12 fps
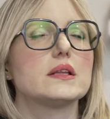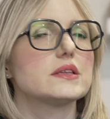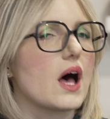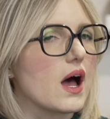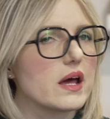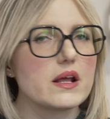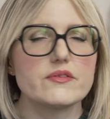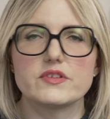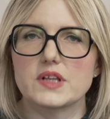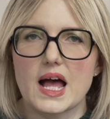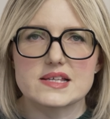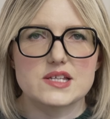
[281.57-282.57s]
A lot of
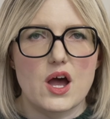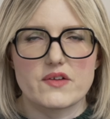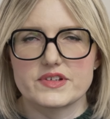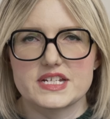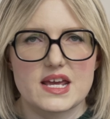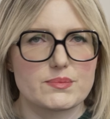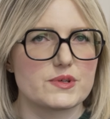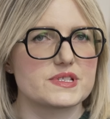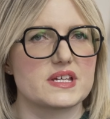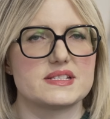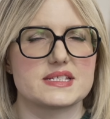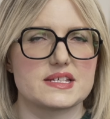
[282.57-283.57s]
glass coffee tables
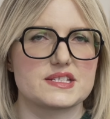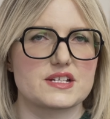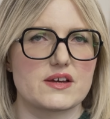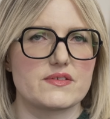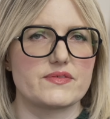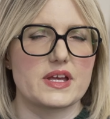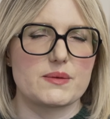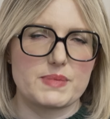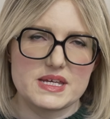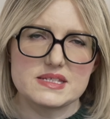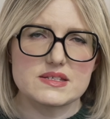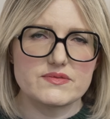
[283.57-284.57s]
consist of a
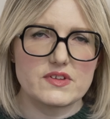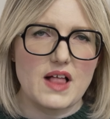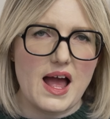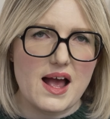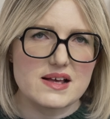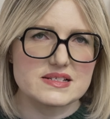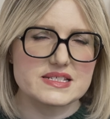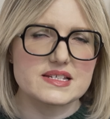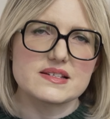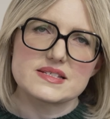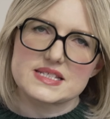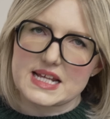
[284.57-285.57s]
piece of glass
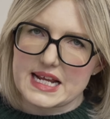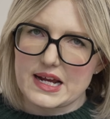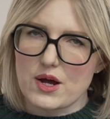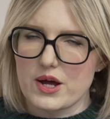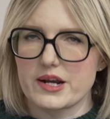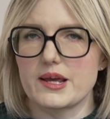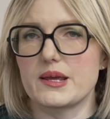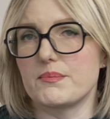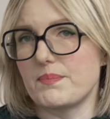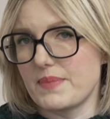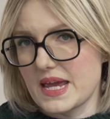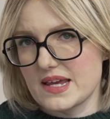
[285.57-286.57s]
sitting on
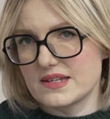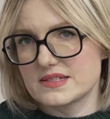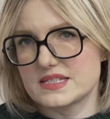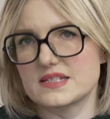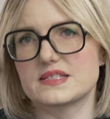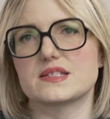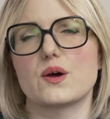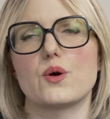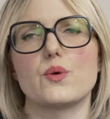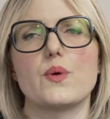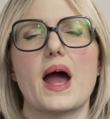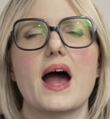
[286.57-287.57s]
a base,
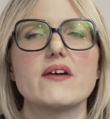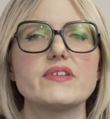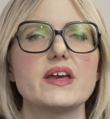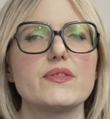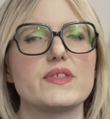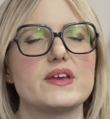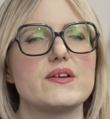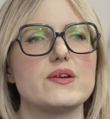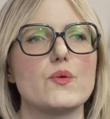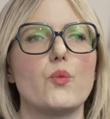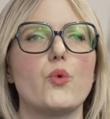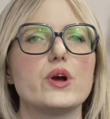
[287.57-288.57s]
so having
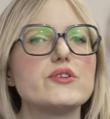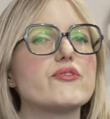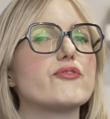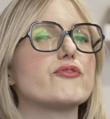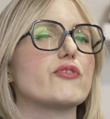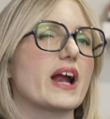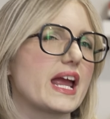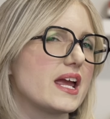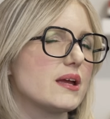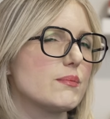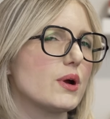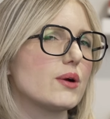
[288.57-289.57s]
the wood
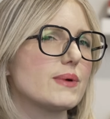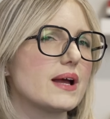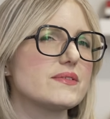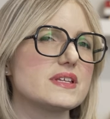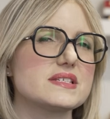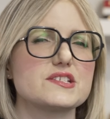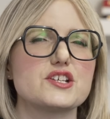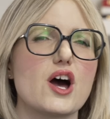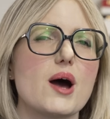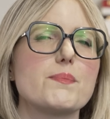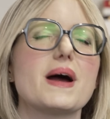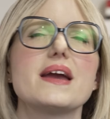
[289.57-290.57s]
frame around this
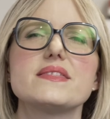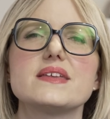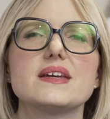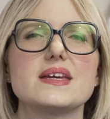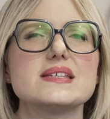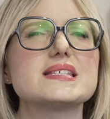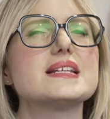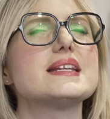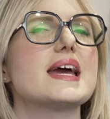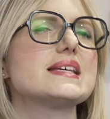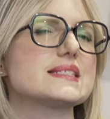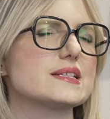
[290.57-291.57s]
top I think is a
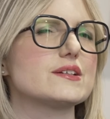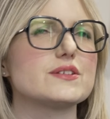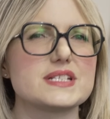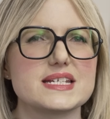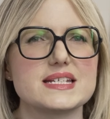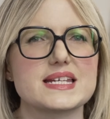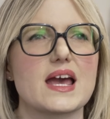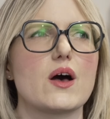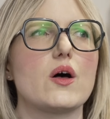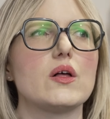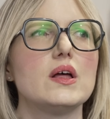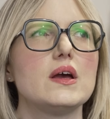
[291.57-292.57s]
nice little
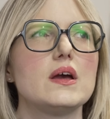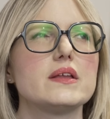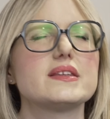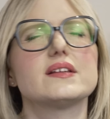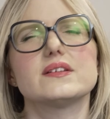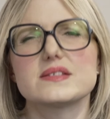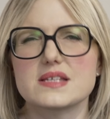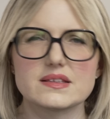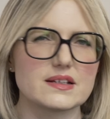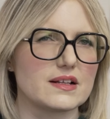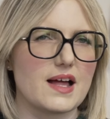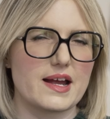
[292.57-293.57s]
detail that looks a
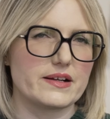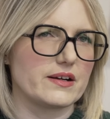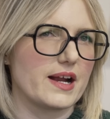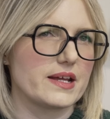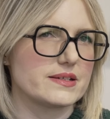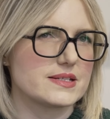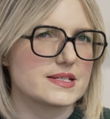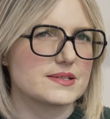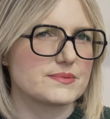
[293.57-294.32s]
little higher end.